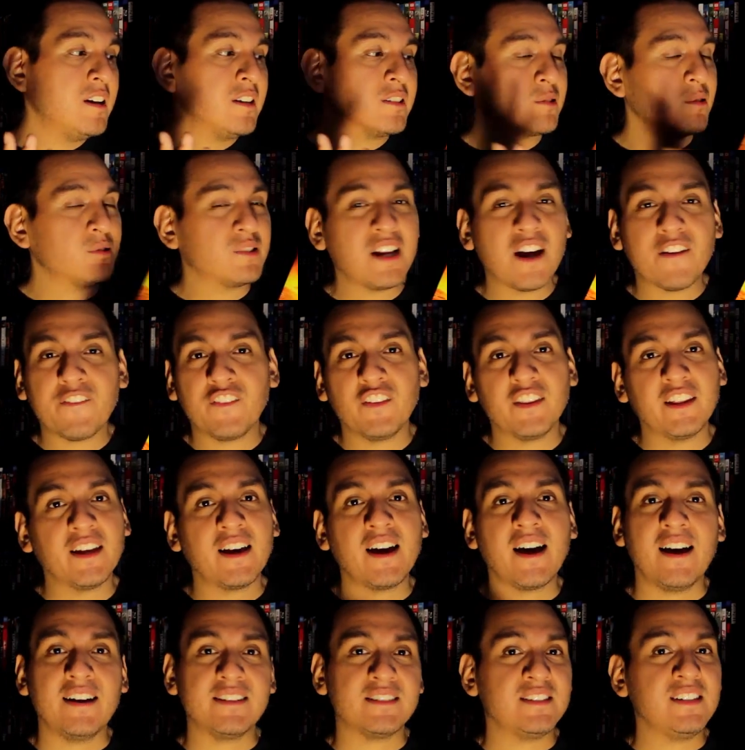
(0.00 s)
So definitely,
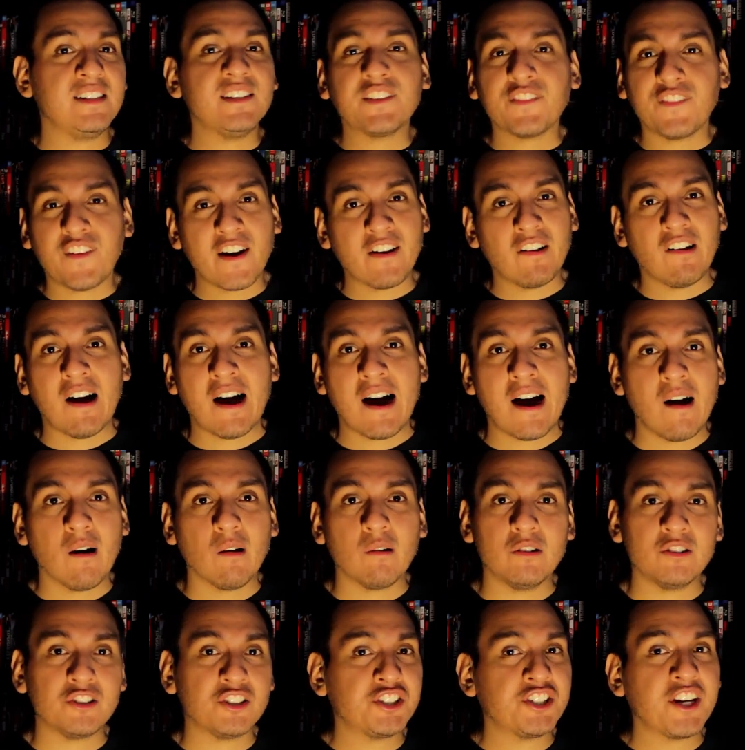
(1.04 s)
guys, These Final
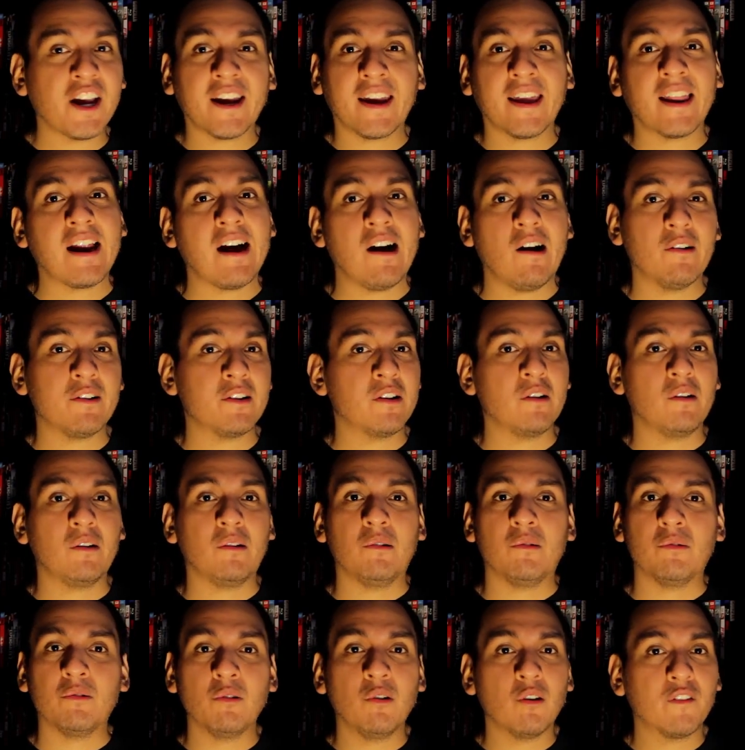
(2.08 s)
Hours, check it out. You
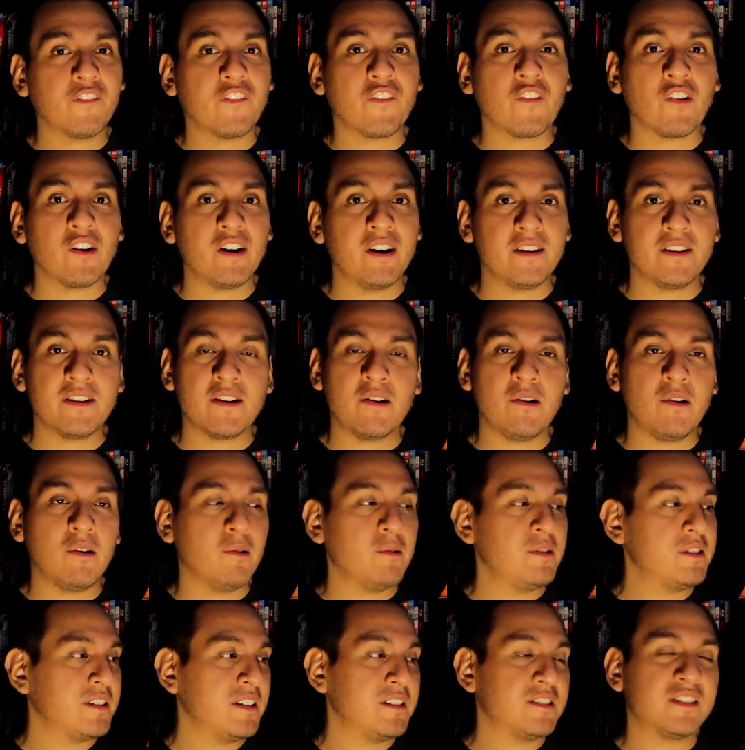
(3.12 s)
know, look for it. You
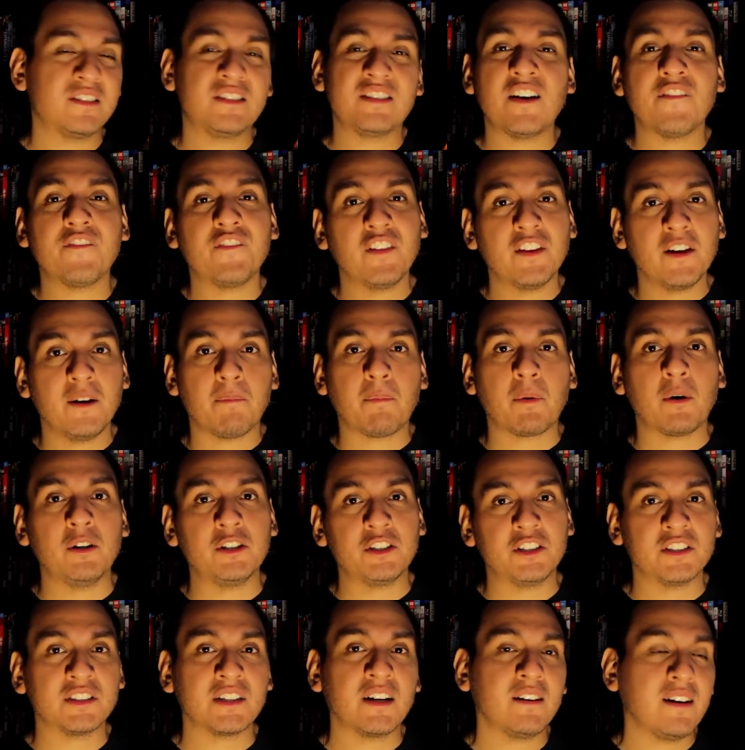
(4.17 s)
know, it's definitely a
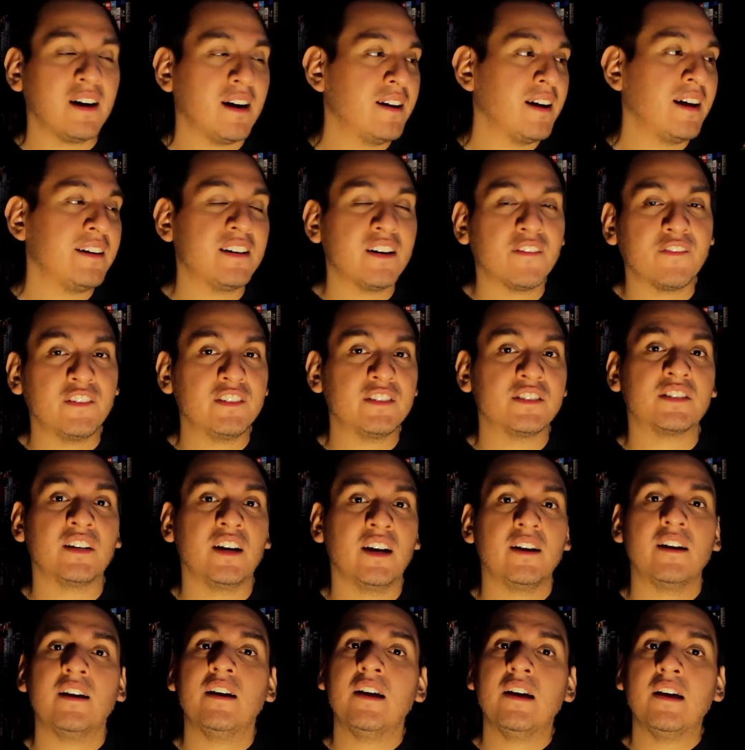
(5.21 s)
purchase. I definitely
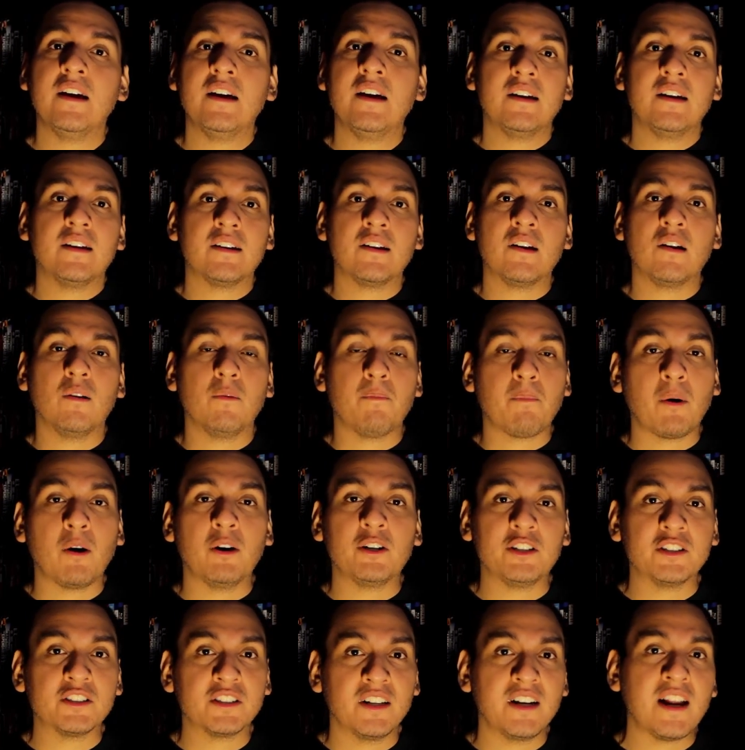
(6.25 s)
say, you know,
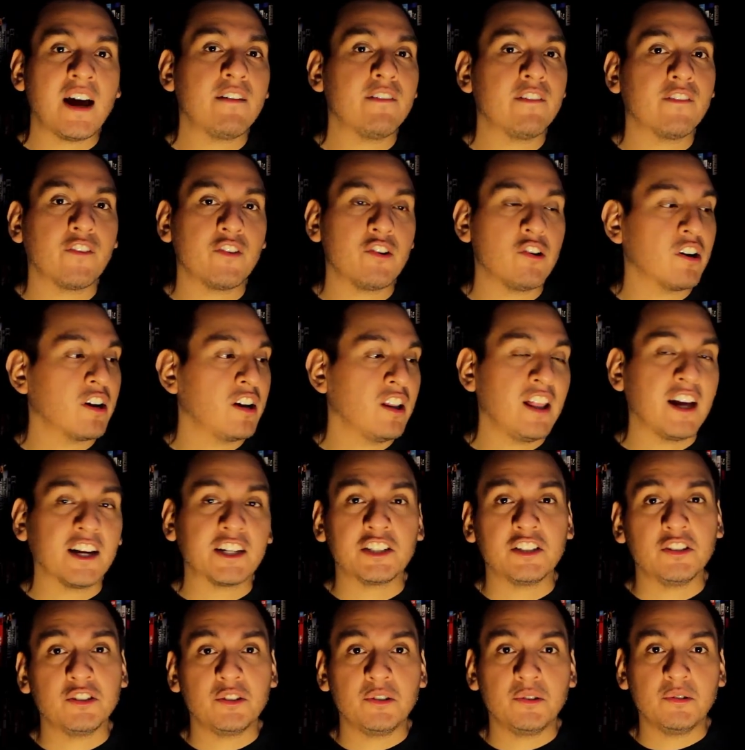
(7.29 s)
purchase and have it for your
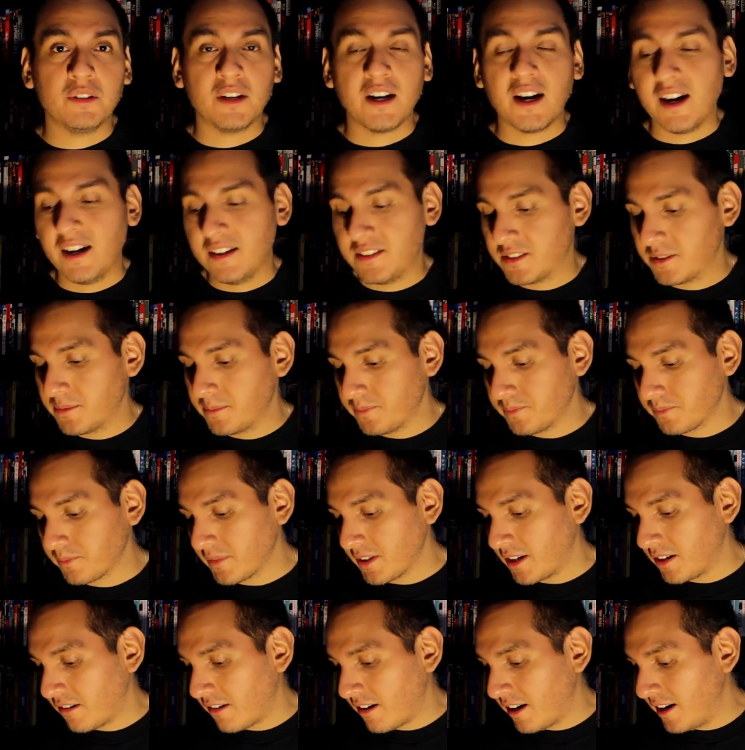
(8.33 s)
collection too, guys.
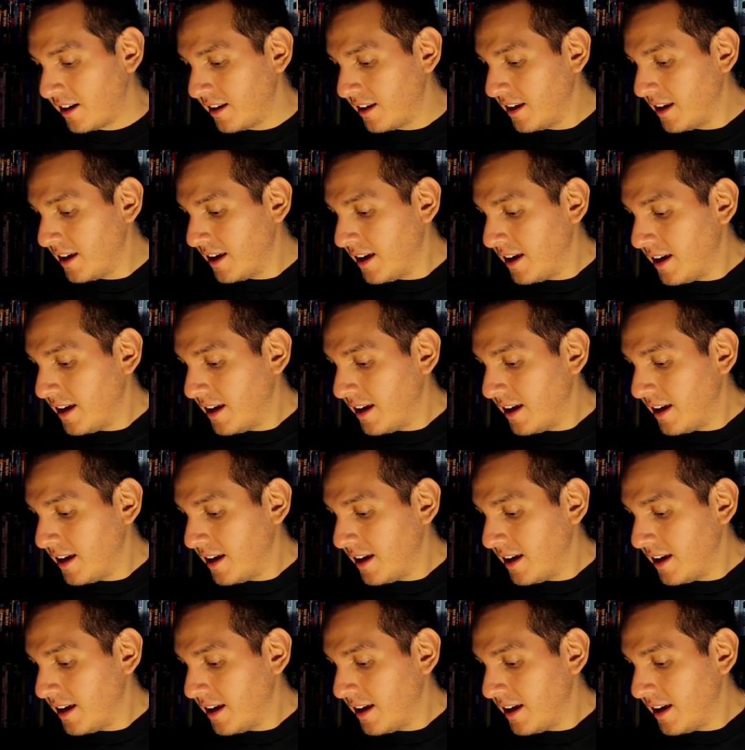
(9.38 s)
All right.